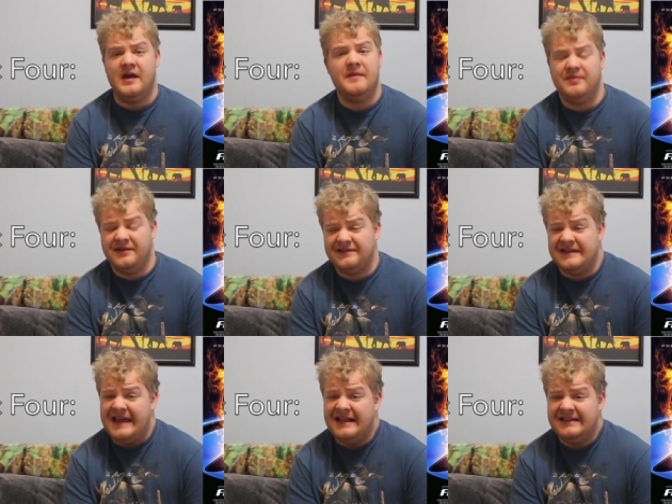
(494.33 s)
a
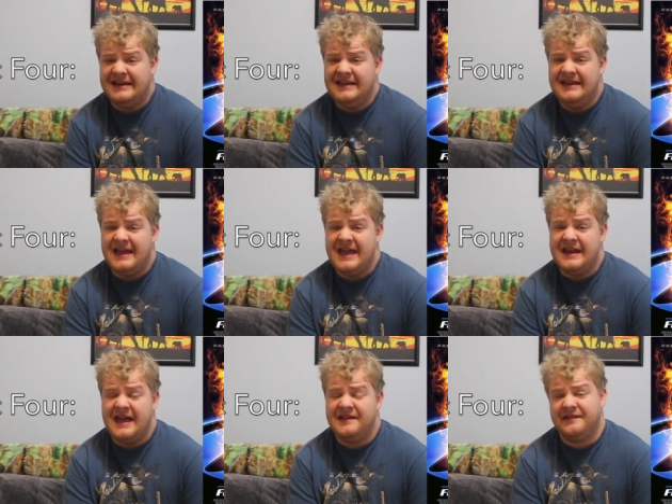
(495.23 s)
personality and
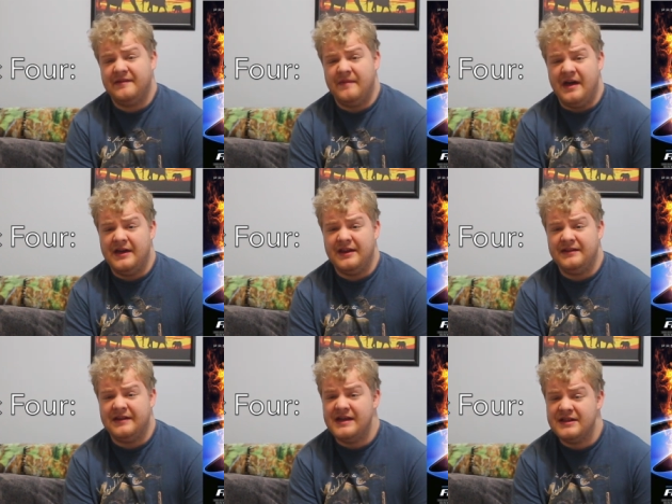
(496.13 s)
has some
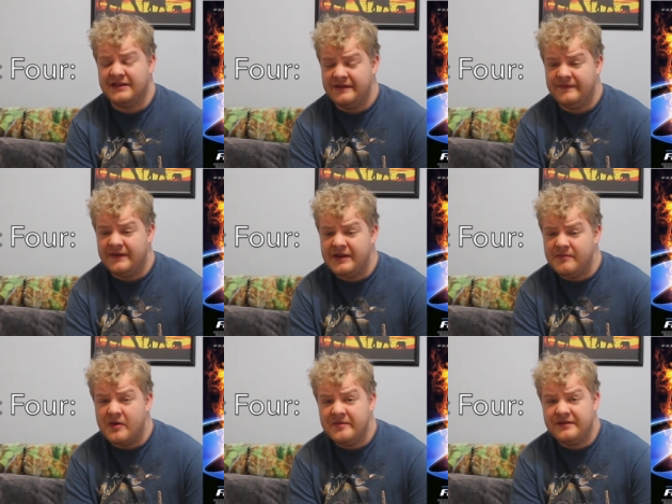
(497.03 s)
unintentionally funny
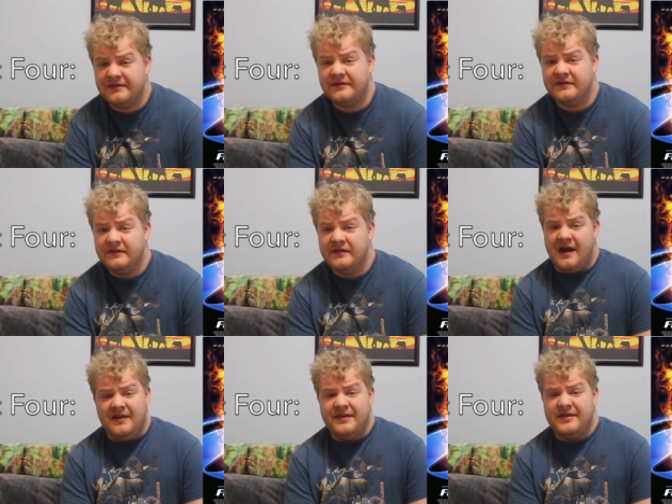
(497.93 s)
moments.
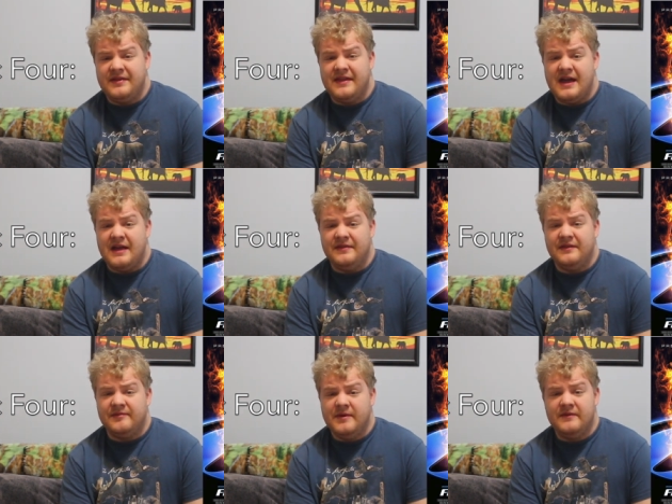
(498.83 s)
Other than that,
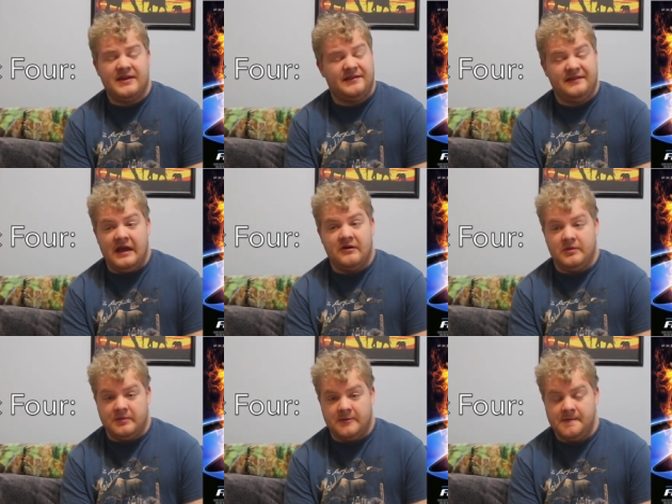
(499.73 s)
this movie is
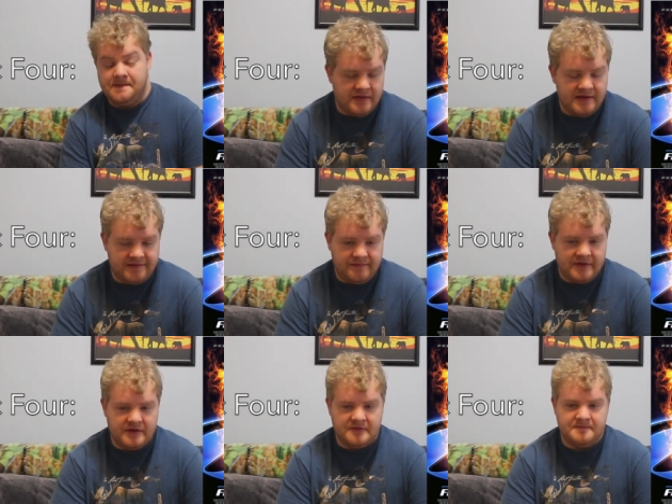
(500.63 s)
terrible. This
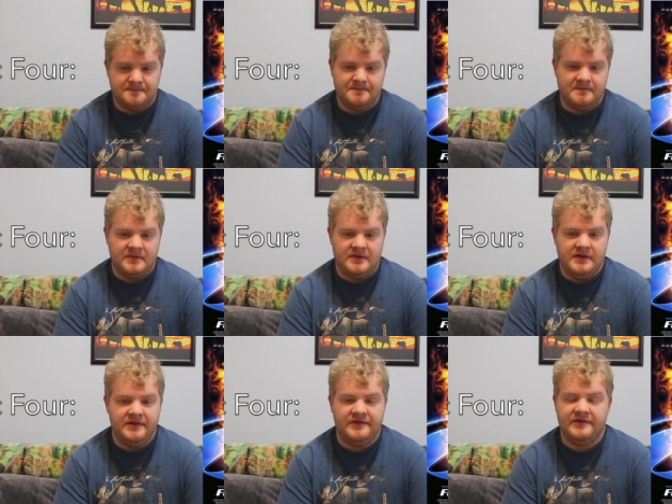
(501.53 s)
film
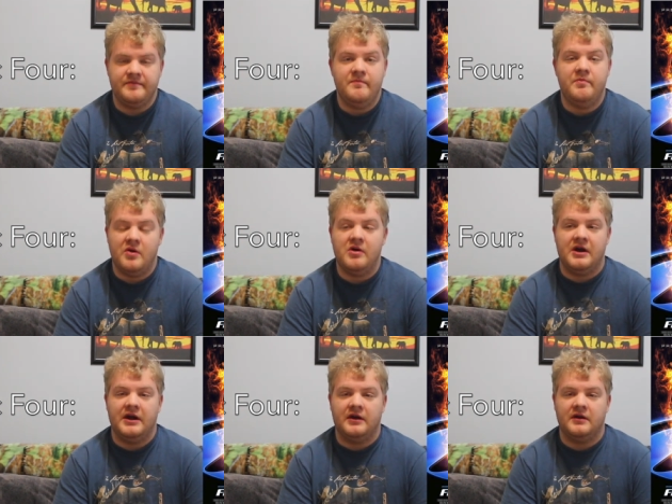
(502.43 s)
is just
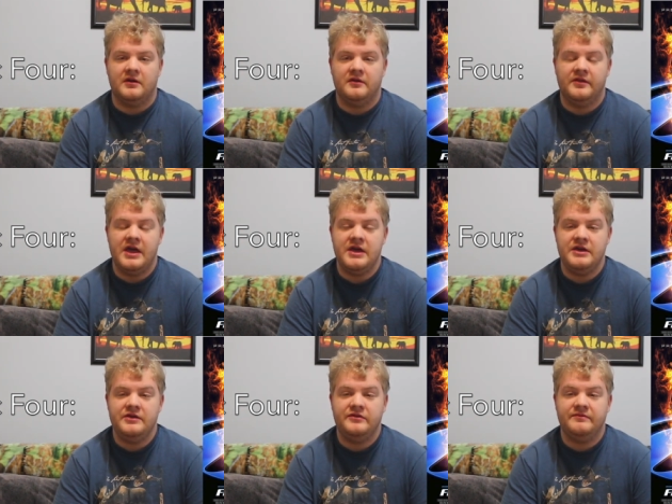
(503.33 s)
boring.
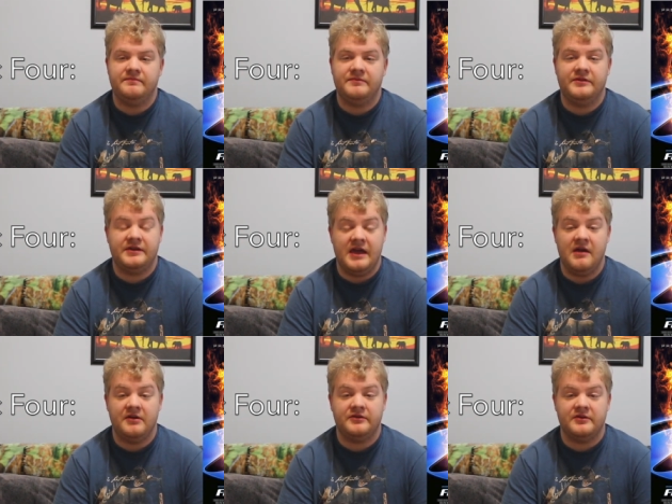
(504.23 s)
The
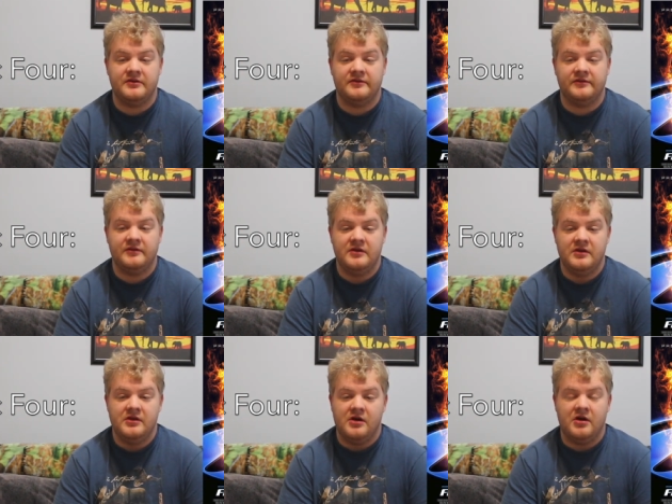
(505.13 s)
characters
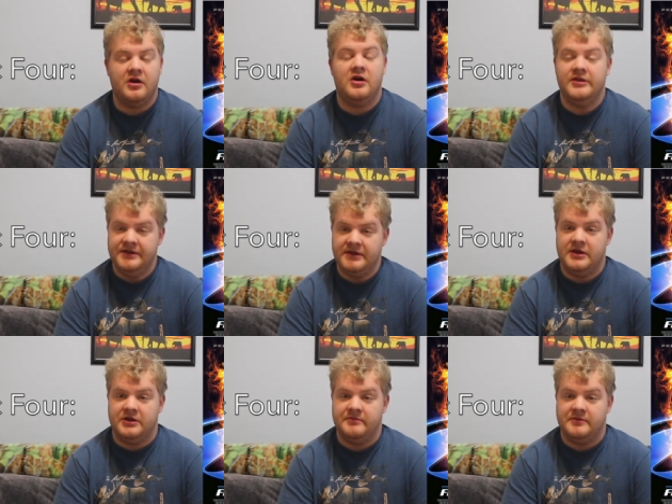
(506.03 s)
are all
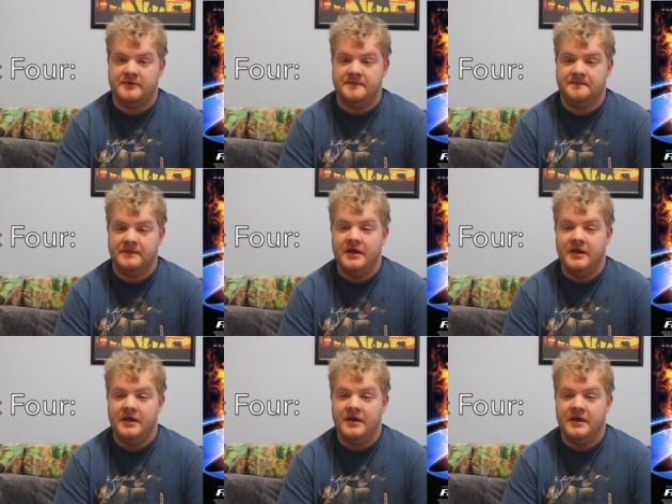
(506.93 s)
unlikable.